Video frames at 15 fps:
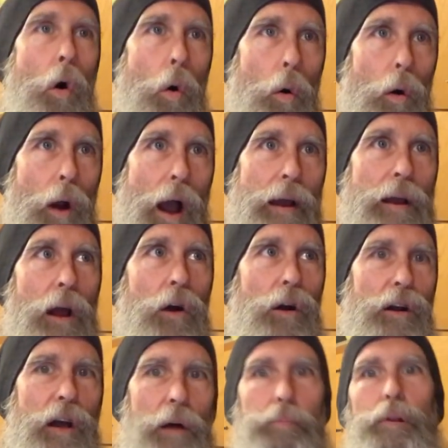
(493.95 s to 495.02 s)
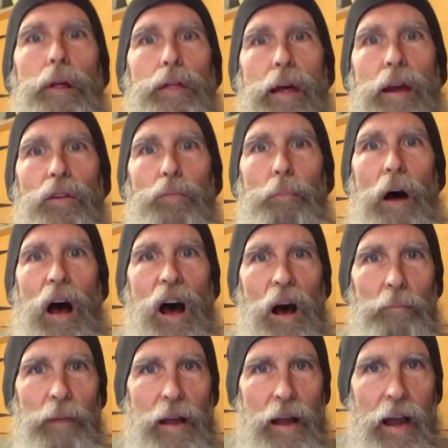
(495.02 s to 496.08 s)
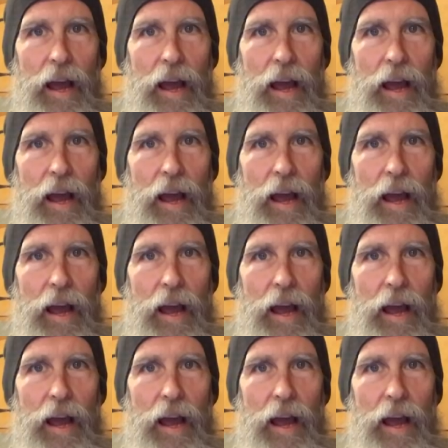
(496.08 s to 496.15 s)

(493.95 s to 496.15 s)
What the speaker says: or a couple of things pop,